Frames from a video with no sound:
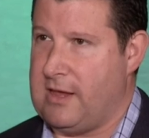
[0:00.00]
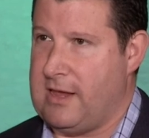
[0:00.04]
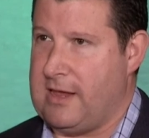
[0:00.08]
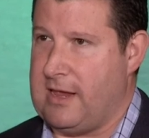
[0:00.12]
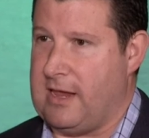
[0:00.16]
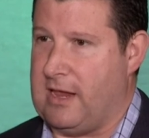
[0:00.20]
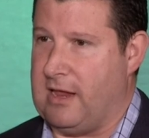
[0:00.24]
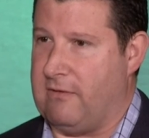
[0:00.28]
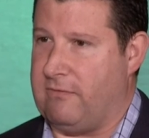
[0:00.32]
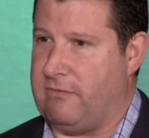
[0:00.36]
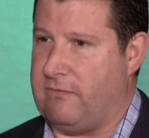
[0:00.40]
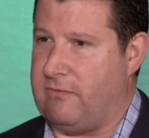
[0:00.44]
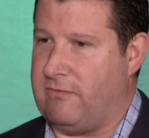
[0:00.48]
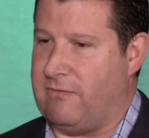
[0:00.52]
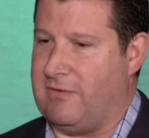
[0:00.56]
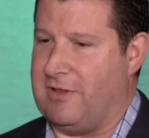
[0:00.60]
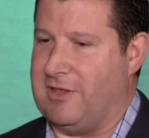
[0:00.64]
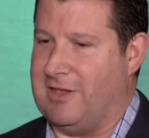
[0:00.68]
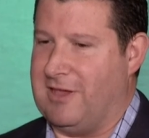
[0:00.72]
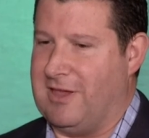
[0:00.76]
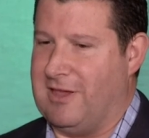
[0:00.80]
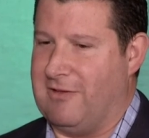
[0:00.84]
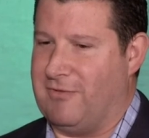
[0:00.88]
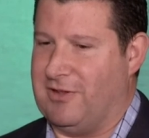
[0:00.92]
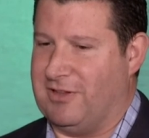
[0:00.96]
if,
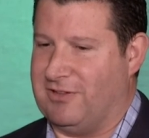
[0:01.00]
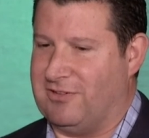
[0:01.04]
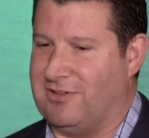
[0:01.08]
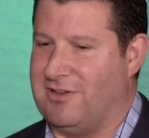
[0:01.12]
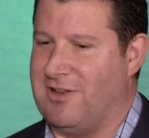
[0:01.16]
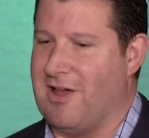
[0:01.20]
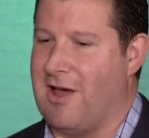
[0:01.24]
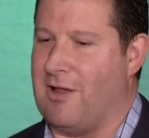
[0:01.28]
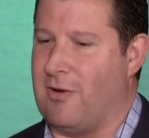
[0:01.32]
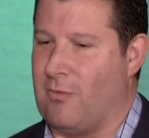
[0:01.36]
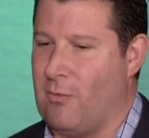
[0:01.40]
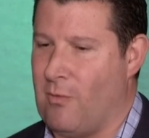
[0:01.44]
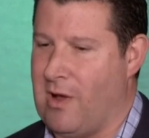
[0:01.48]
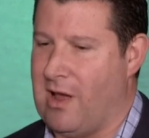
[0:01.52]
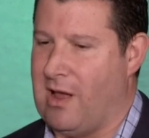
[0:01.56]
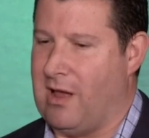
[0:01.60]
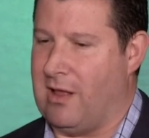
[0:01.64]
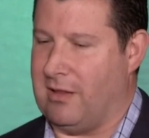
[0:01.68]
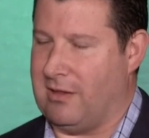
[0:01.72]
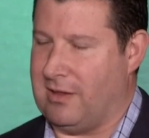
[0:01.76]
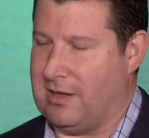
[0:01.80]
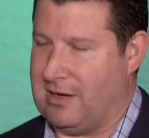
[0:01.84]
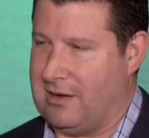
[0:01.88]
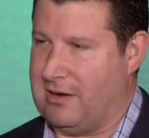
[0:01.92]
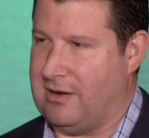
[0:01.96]
if it's done
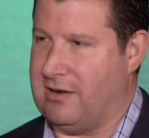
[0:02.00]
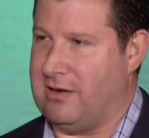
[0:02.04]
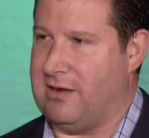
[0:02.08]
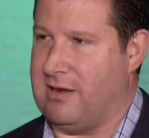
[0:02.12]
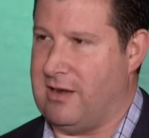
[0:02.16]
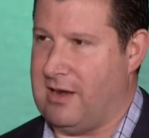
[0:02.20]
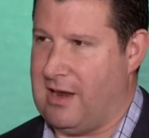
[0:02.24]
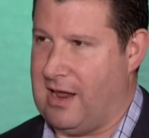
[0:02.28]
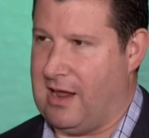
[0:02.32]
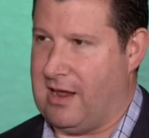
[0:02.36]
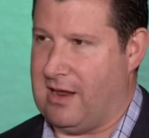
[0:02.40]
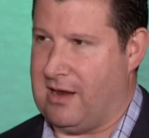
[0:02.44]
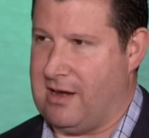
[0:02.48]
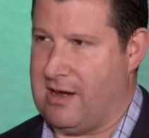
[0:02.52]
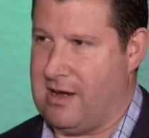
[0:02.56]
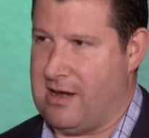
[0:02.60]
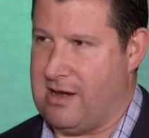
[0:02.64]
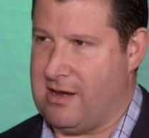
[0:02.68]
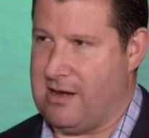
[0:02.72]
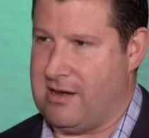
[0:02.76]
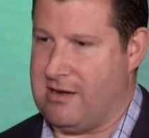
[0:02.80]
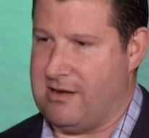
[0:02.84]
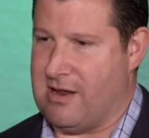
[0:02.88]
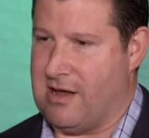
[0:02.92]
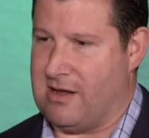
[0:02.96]
well and, and
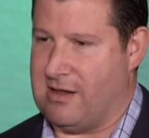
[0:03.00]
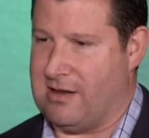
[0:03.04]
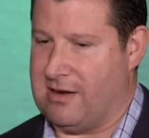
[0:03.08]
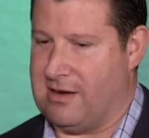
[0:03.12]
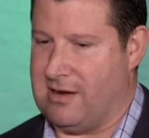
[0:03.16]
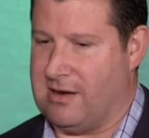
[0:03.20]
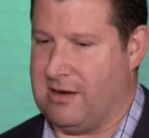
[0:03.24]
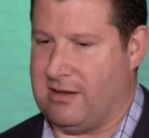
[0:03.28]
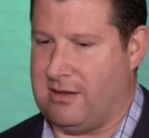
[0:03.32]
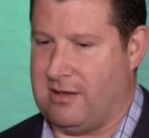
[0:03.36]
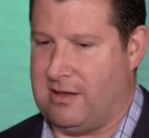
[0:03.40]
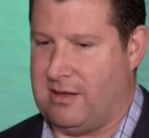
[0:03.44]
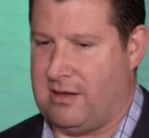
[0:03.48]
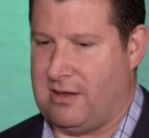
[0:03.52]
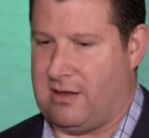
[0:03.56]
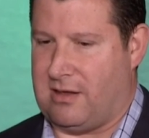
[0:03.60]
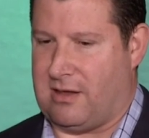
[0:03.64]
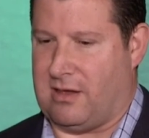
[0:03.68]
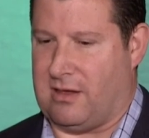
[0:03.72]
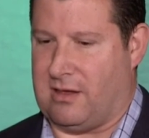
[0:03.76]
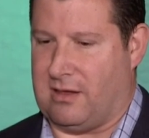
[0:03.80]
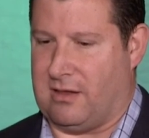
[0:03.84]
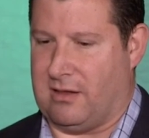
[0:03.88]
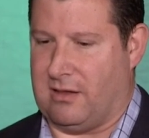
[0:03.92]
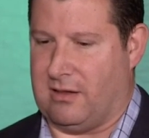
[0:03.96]
done uh,